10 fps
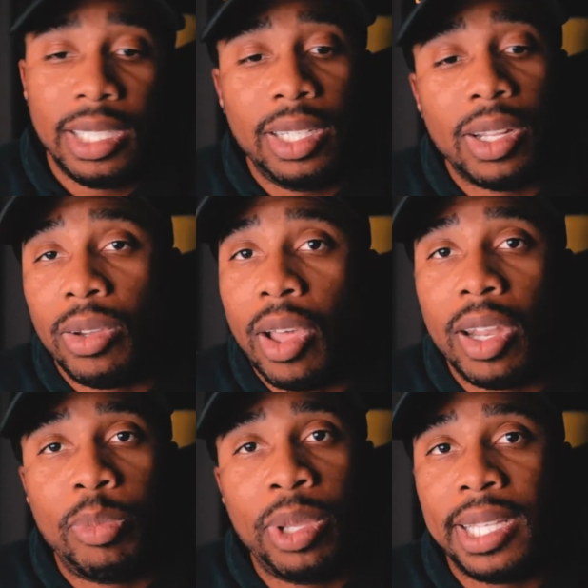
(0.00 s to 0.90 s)
You know, it all
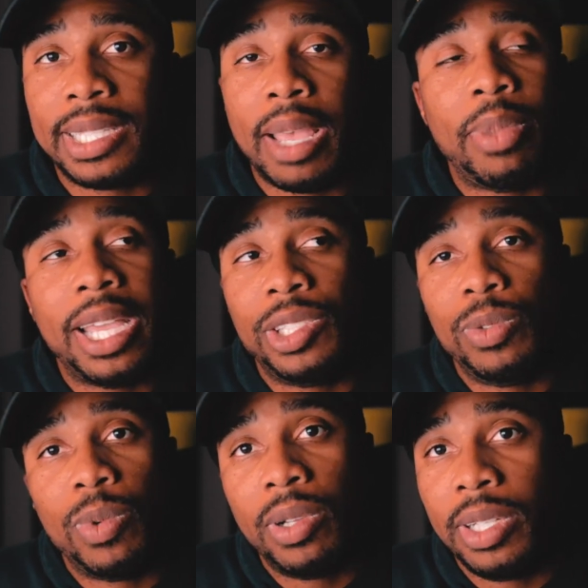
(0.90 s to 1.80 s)
depends how bad you
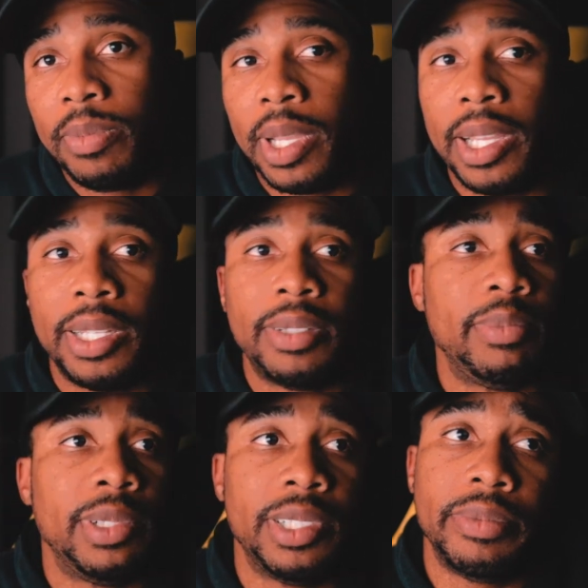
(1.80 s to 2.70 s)
want it, man.
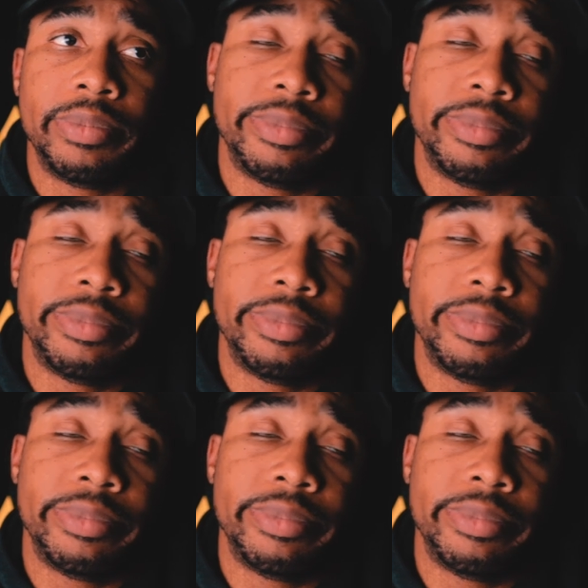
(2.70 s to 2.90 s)
But